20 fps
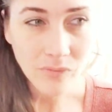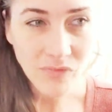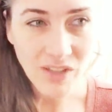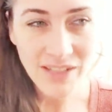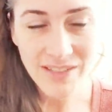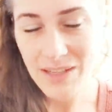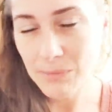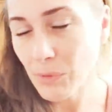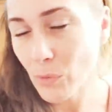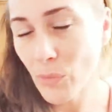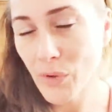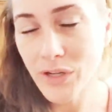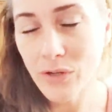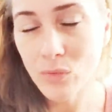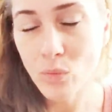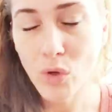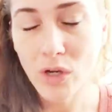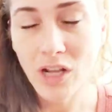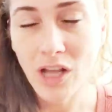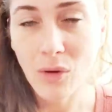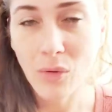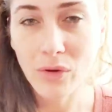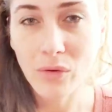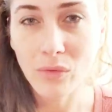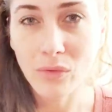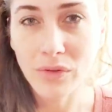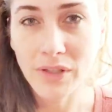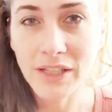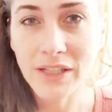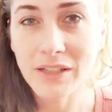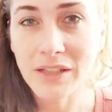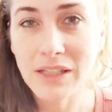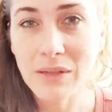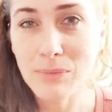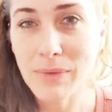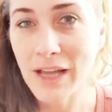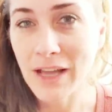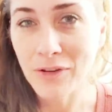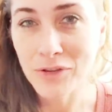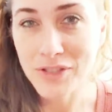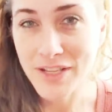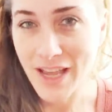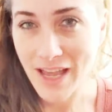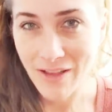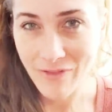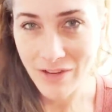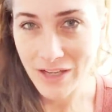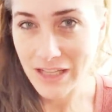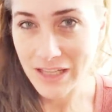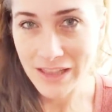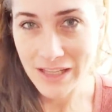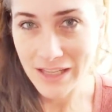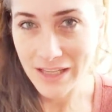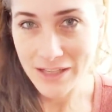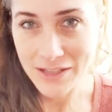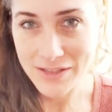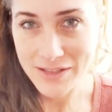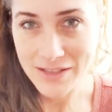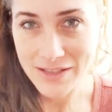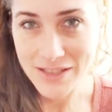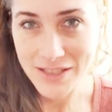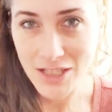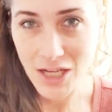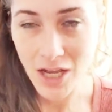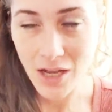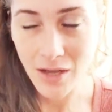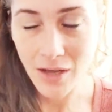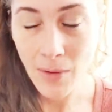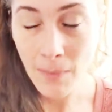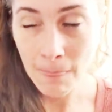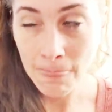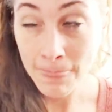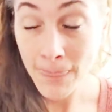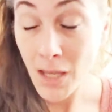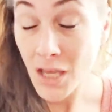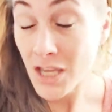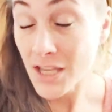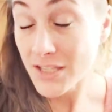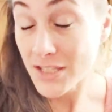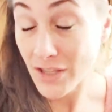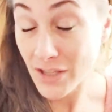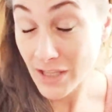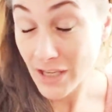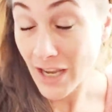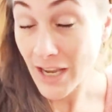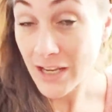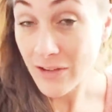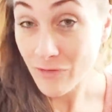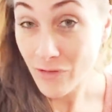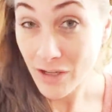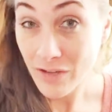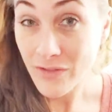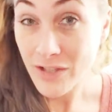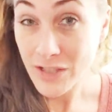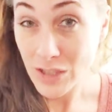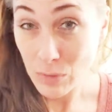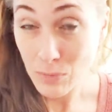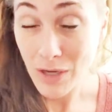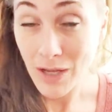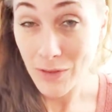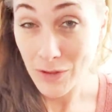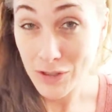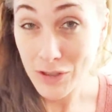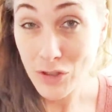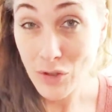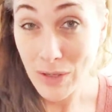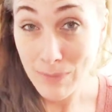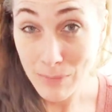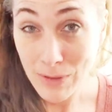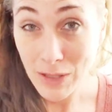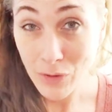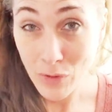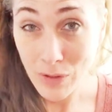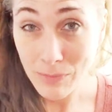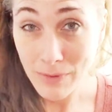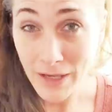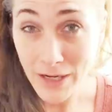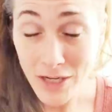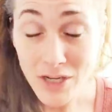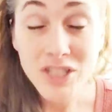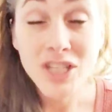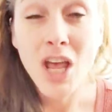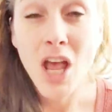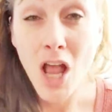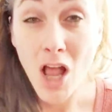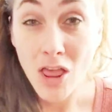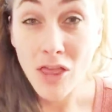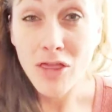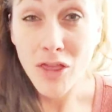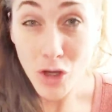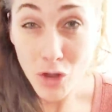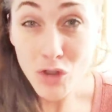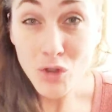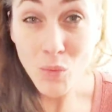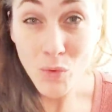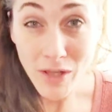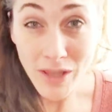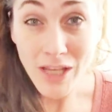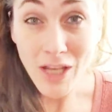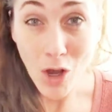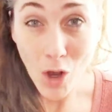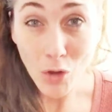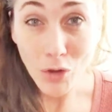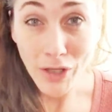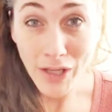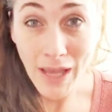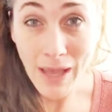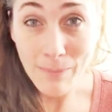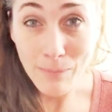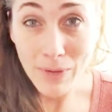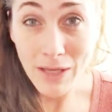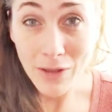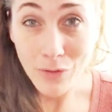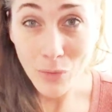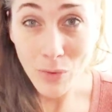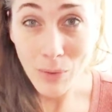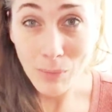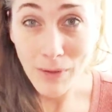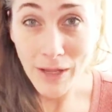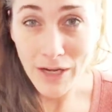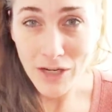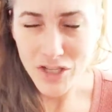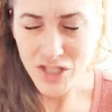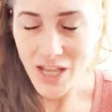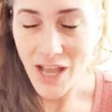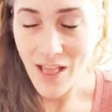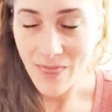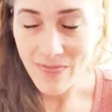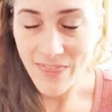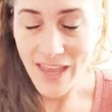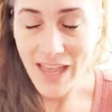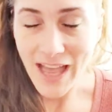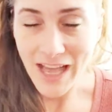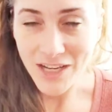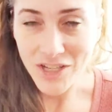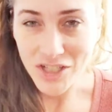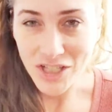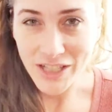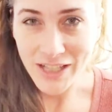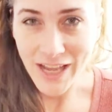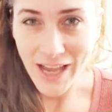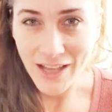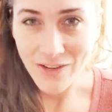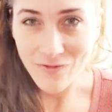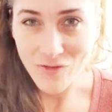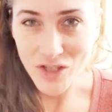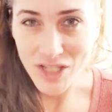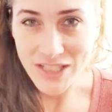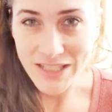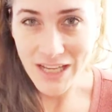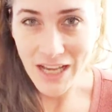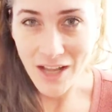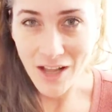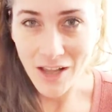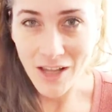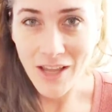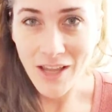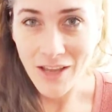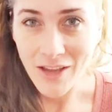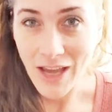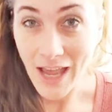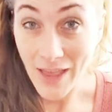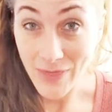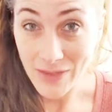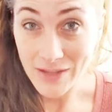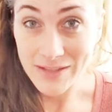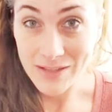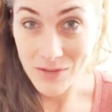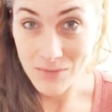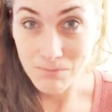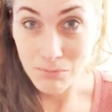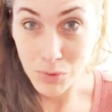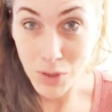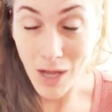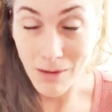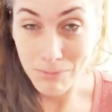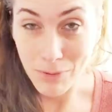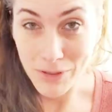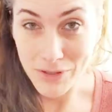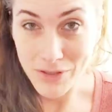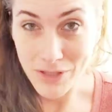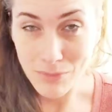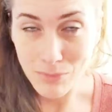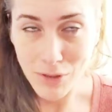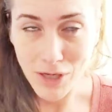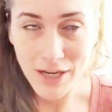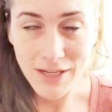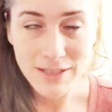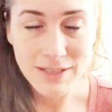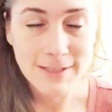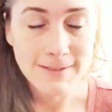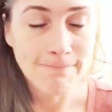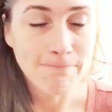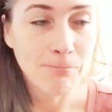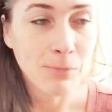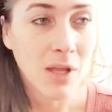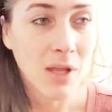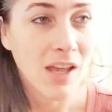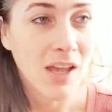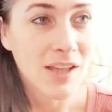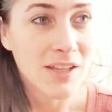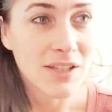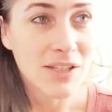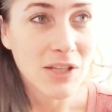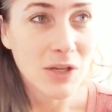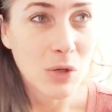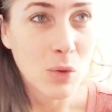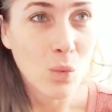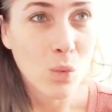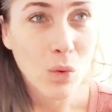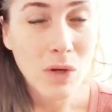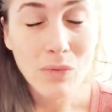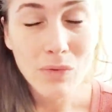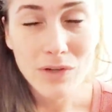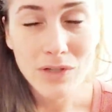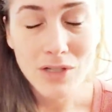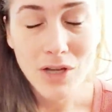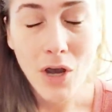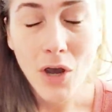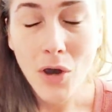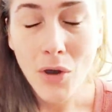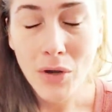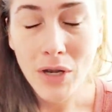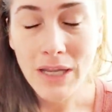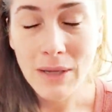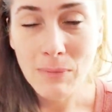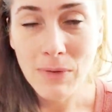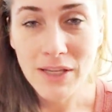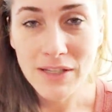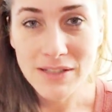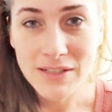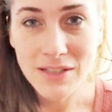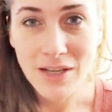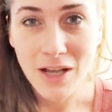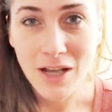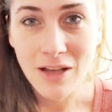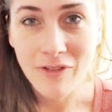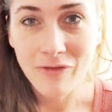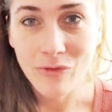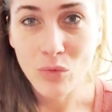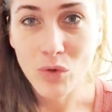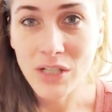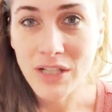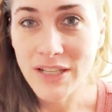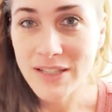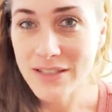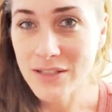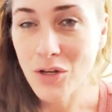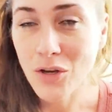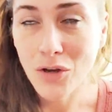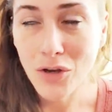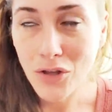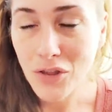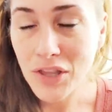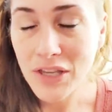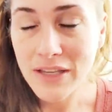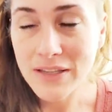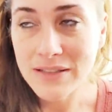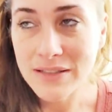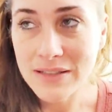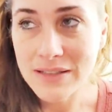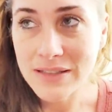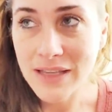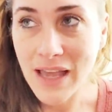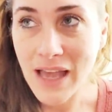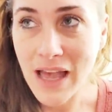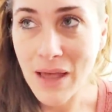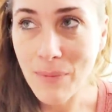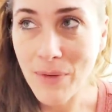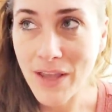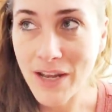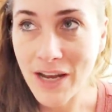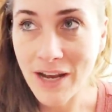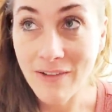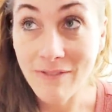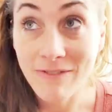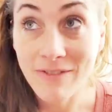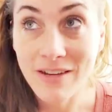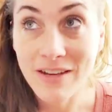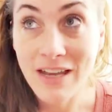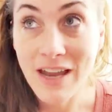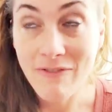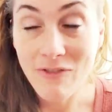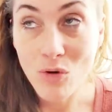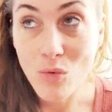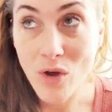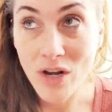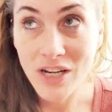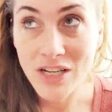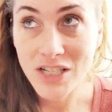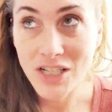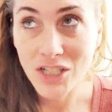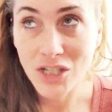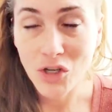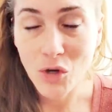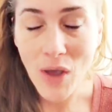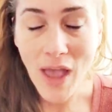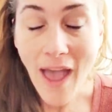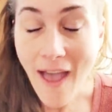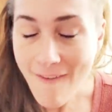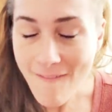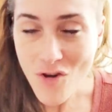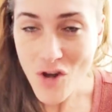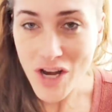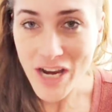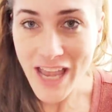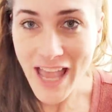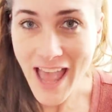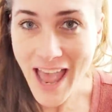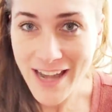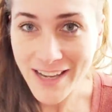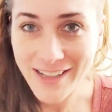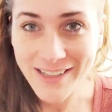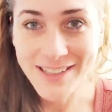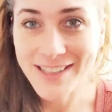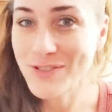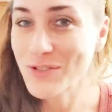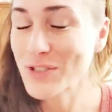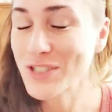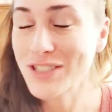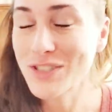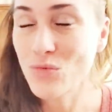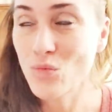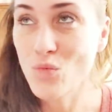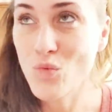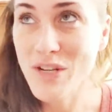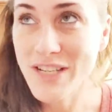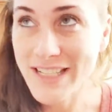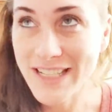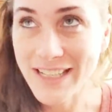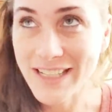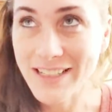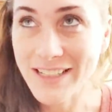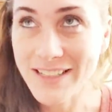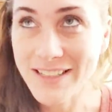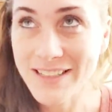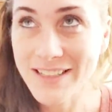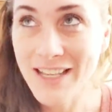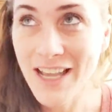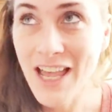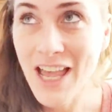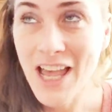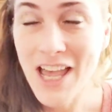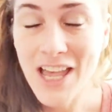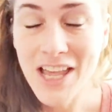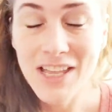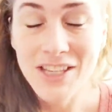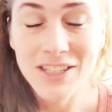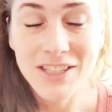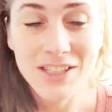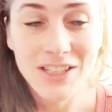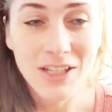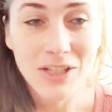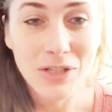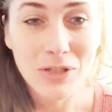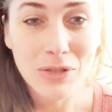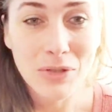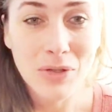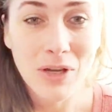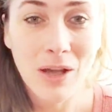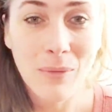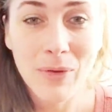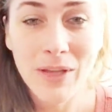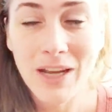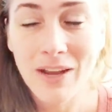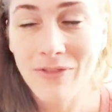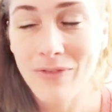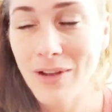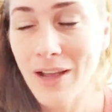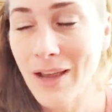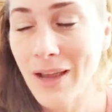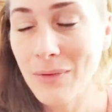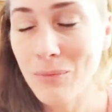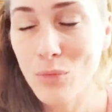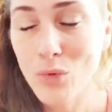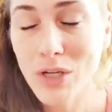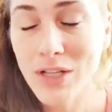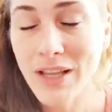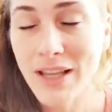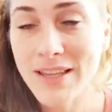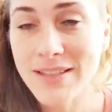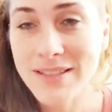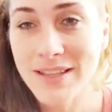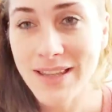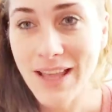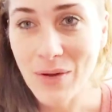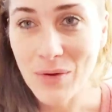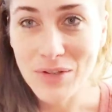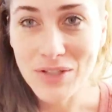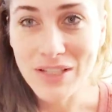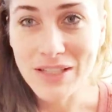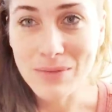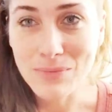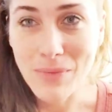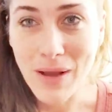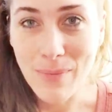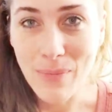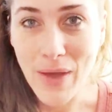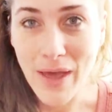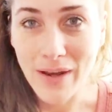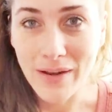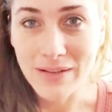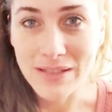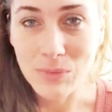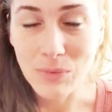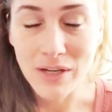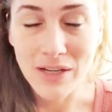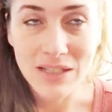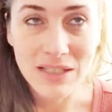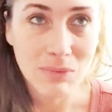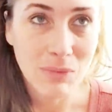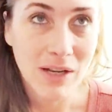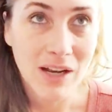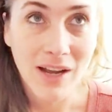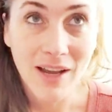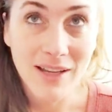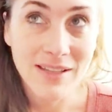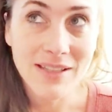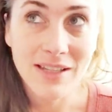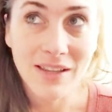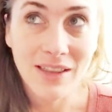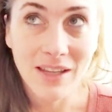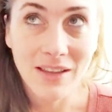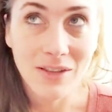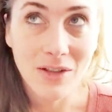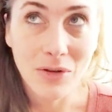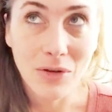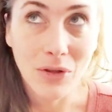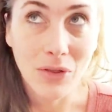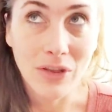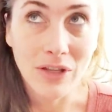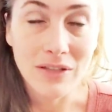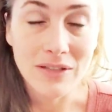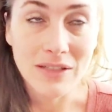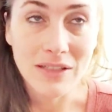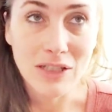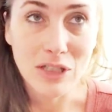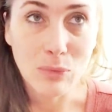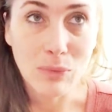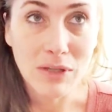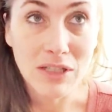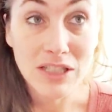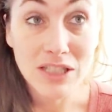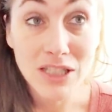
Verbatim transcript: He said, but we, we're not legally bound to have anything else in stock. So the guy in front of us who bought the two MP3 players, those were the only MP3 players they actually had for sale at this blockbuster price. So we were totally pissed off, realized the whole thing is a scam, and I have never wanted to go ever again because it was ridiculous. So, I mean, I, I realized that that was just my bad experience, but I still think the whole thing's stupid.